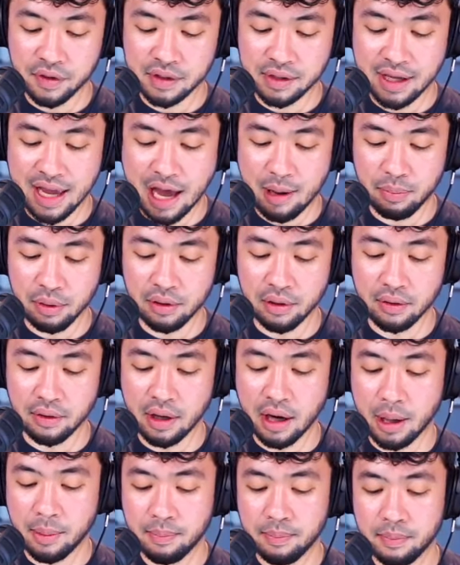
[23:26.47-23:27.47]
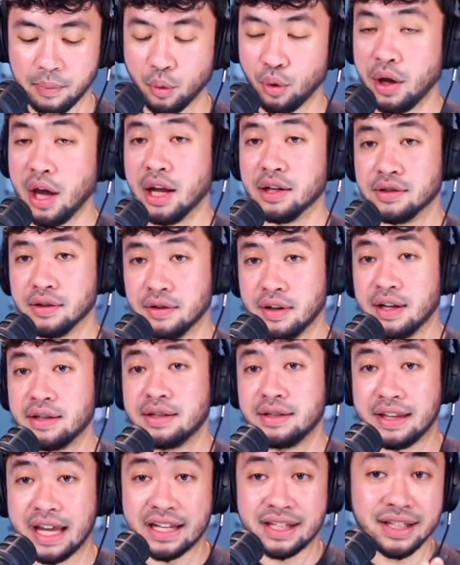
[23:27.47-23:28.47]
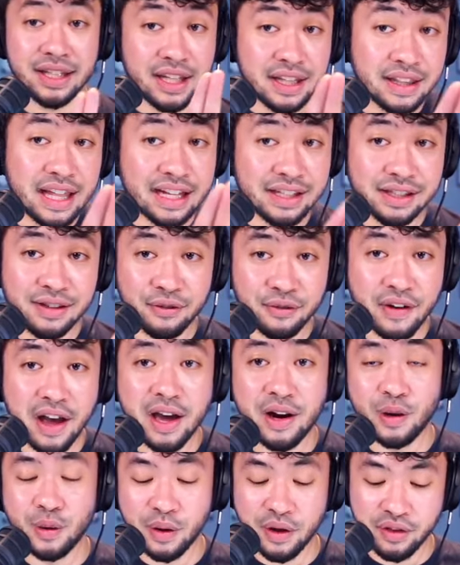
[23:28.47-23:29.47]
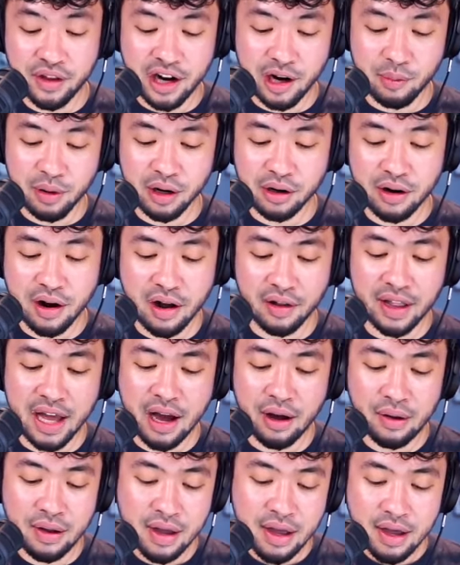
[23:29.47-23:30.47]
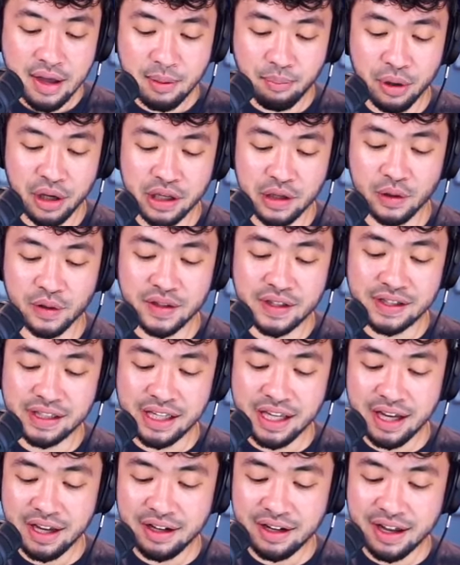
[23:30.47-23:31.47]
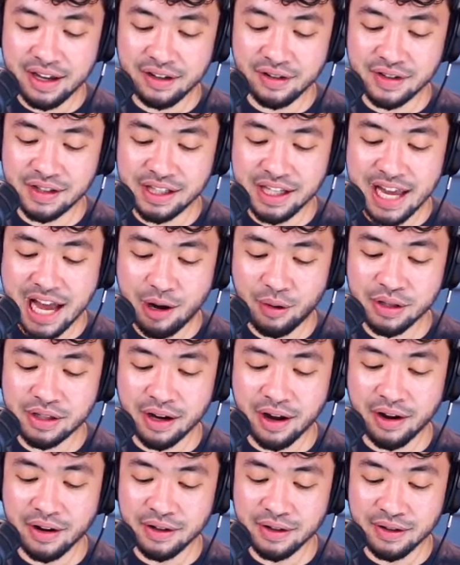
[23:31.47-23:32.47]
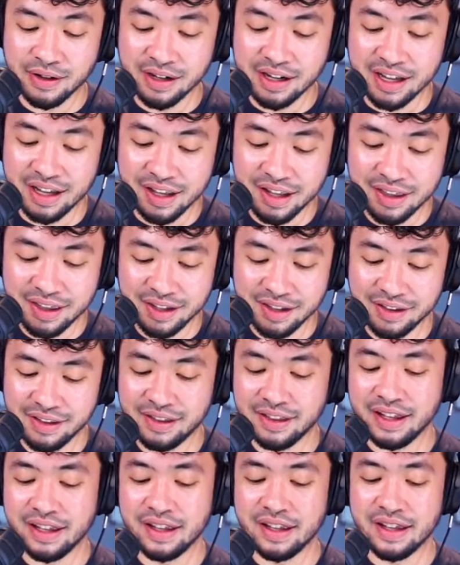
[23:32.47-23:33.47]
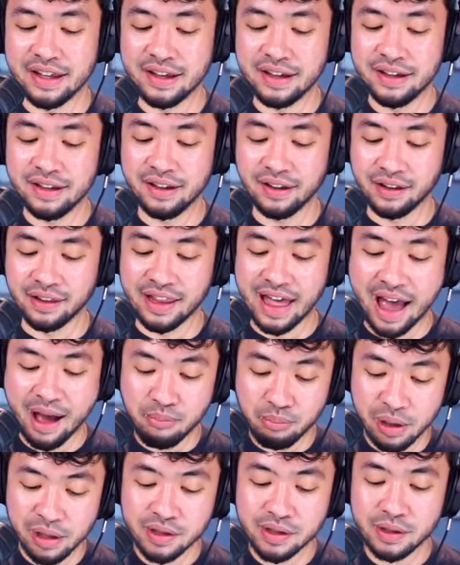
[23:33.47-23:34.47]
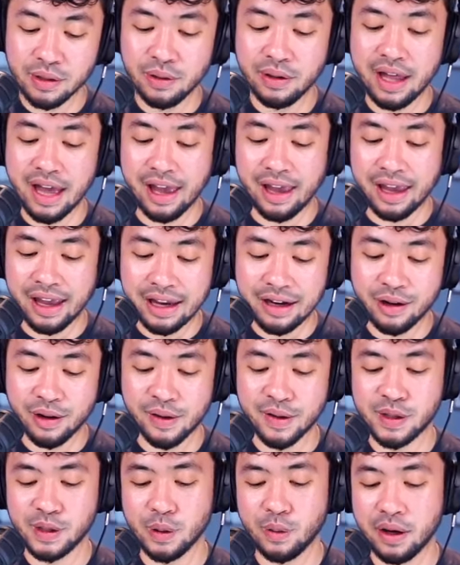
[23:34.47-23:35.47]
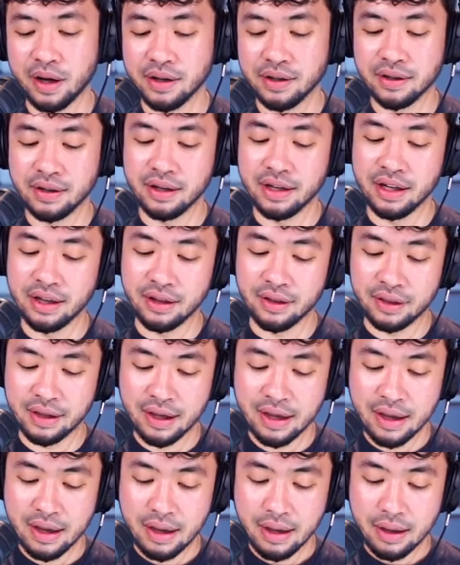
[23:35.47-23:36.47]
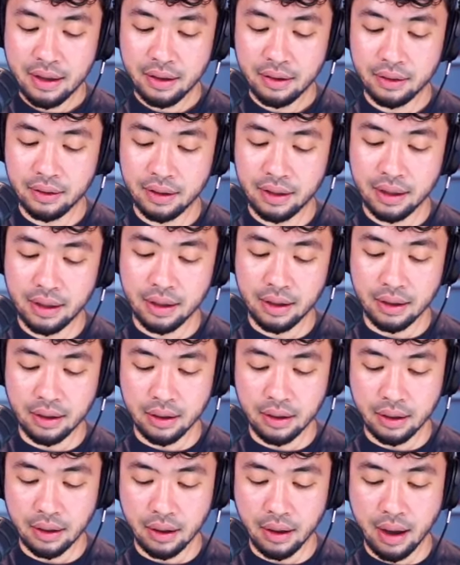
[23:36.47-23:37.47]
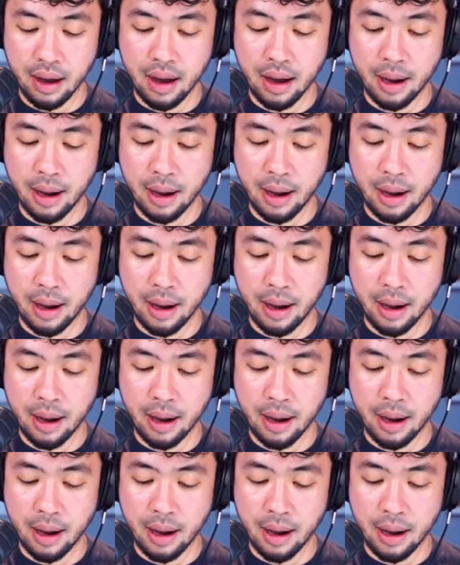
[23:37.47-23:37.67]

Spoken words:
scapula there. Okay, so that's the final one there I'm going to call out. But you'll see how it's underneath the lat muscle and also underneath the